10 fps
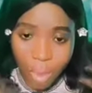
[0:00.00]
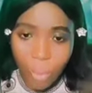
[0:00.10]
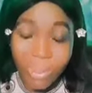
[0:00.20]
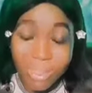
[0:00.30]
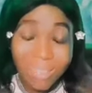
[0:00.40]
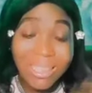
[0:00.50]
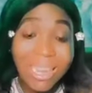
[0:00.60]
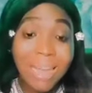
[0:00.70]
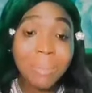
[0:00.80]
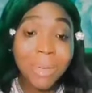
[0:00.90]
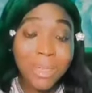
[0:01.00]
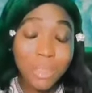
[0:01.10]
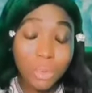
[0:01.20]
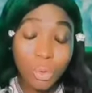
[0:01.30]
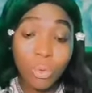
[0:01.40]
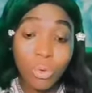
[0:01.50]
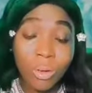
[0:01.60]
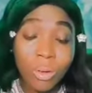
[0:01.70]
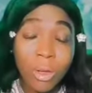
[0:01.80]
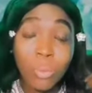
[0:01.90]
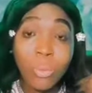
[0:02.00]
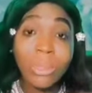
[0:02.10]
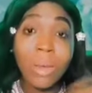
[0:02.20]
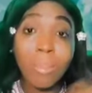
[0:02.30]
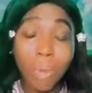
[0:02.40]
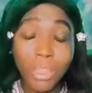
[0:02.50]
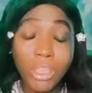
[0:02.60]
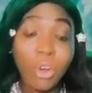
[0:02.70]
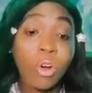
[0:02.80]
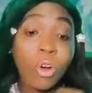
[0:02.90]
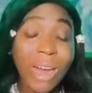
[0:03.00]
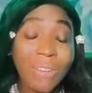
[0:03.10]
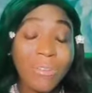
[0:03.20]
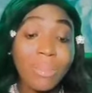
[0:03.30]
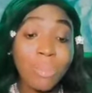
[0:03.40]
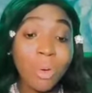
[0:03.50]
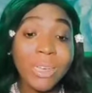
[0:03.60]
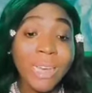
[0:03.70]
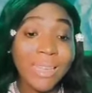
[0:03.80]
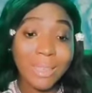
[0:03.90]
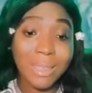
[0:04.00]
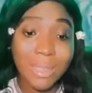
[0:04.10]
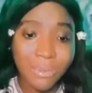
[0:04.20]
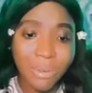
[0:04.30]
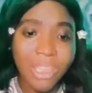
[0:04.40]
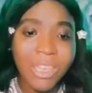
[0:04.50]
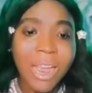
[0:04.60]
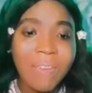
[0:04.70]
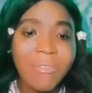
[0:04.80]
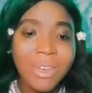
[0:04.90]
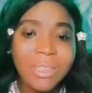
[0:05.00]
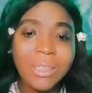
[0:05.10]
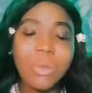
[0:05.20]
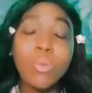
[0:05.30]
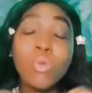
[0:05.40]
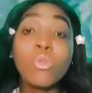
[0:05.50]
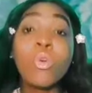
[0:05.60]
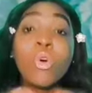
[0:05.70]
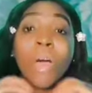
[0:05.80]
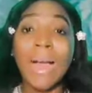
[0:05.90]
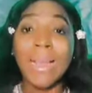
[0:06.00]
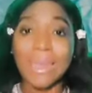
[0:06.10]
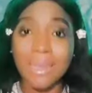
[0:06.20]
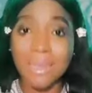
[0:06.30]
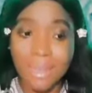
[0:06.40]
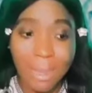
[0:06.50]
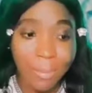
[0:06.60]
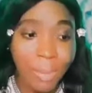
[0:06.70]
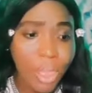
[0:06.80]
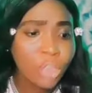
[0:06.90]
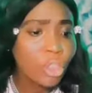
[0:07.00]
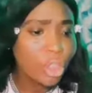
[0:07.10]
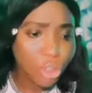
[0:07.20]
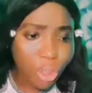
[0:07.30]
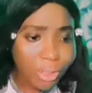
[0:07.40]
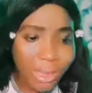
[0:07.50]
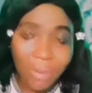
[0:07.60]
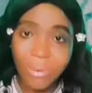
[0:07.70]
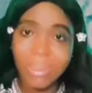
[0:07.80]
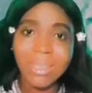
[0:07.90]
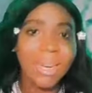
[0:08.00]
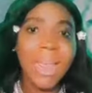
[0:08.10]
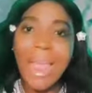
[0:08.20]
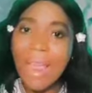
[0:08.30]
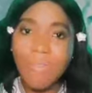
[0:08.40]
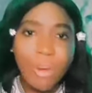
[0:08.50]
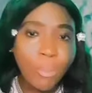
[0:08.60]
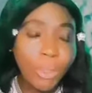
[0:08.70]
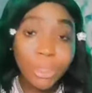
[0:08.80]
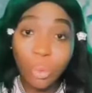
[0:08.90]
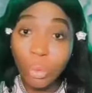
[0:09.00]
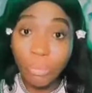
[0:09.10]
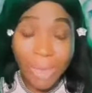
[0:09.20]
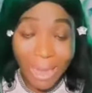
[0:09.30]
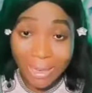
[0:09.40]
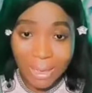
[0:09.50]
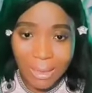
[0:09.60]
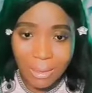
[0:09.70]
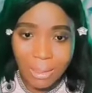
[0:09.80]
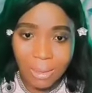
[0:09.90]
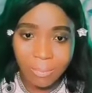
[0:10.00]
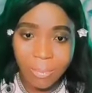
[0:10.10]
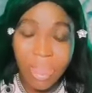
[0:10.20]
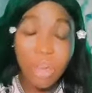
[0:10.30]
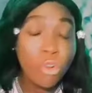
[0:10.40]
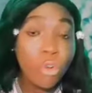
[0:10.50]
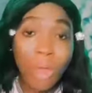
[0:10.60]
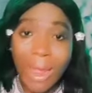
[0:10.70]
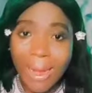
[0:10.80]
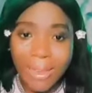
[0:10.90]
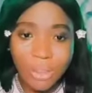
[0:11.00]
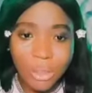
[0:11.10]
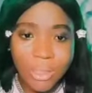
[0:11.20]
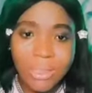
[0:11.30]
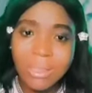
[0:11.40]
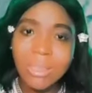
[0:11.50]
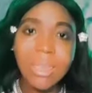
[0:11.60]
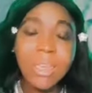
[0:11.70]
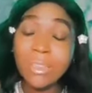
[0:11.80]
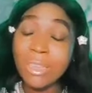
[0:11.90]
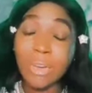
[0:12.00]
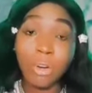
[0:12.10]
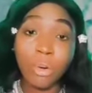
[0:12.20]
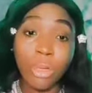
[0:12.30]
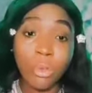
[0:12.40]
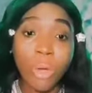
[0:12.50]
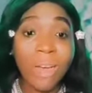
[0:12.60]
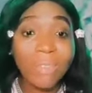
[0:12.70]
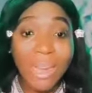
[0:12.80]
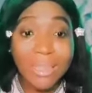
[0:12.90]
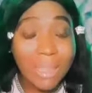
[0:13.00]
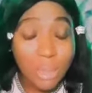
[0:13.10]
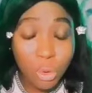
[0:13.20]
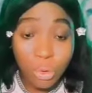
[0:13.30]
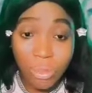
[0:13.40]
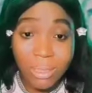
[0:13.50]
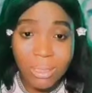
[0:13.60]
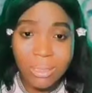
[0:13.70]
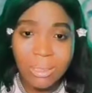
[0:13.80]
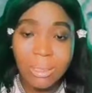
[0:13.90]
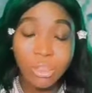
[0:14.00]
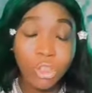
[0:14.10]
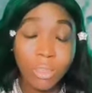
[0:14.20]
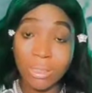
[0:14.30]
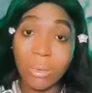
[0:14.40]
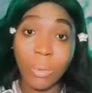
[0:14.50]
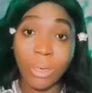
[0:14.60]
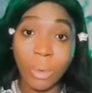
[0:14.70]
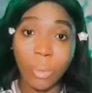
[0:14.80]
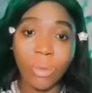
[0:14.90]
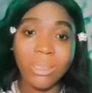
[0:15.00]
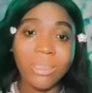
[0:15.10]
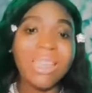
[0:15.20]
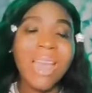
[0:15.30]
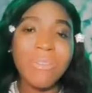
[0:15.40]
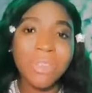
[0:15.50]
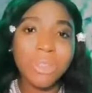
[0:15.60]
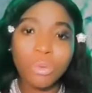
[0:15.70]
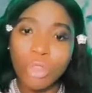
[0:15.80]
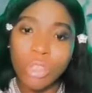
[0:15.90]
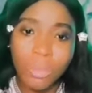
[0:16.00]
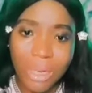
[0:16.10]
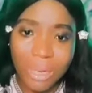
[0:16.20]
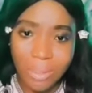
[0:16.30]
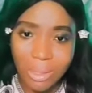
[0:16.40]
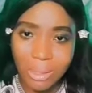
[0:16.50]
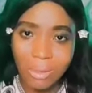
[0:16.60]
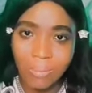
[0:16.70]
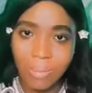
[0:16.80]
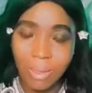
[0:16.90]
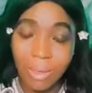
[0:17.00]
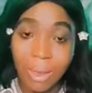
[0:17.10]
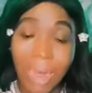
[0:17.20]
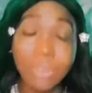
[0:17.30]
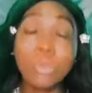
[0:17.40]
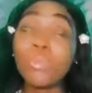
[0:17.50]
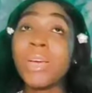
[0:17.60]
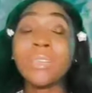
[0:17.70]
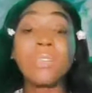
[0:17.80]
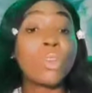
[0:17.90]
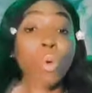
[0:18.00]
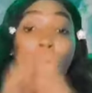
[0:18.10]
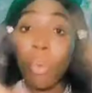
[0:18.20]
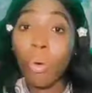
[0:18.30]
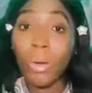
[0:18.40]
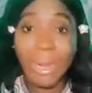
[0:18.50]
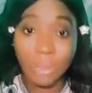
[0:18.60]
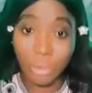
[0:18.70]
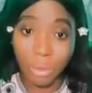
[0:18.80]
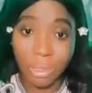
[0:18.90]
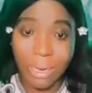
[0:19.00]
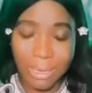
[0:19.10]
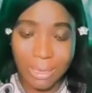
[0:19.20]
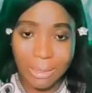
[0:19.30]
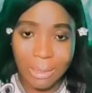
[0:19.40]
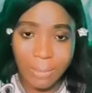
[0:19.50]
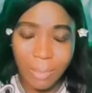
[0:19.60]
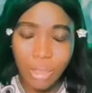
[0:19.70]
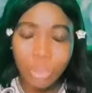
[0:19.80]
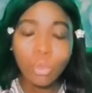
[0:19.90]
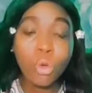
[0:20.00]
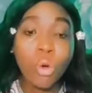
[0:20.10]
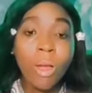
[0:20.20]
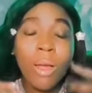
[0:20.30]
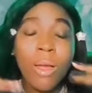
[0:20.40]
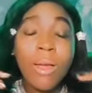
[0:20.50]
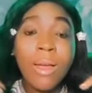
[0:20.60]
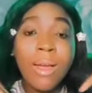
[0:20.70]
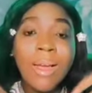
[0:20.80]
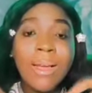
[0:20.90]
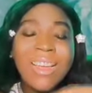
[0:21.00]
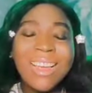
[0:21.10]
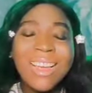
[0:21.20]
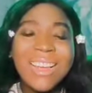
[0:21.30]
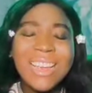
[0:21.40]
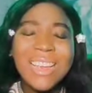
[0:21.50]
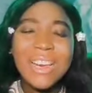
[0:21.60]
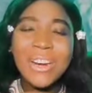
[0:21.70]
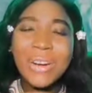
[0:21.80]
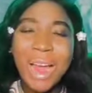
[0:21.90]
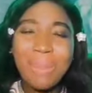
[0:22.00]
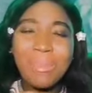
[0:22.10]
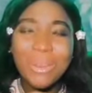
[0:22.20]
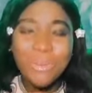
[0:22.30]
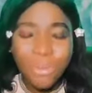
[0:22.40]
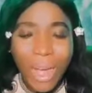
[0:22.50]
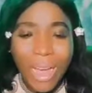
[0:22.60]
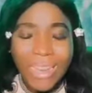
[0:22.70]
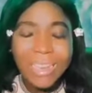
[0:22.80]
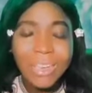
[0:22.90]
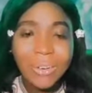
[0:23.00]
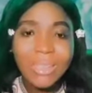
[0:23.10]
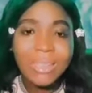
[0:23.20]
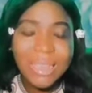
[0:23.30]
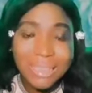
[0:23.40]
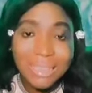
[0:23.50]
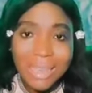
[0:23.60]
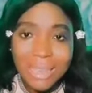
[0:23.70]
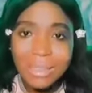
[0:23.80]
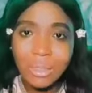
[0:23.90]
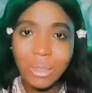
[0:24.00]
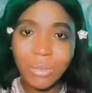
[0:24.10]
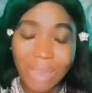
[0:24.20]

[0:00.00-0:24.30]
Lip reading: without their ability to, without money or having money as a leverage, everything will go against them. Not just everything, everybody will be against them. No electricity, they are not going to have access to utility just the way they want it. Everything will just be limited, and it will be as if the whole world has turned against them. So increase the intensity of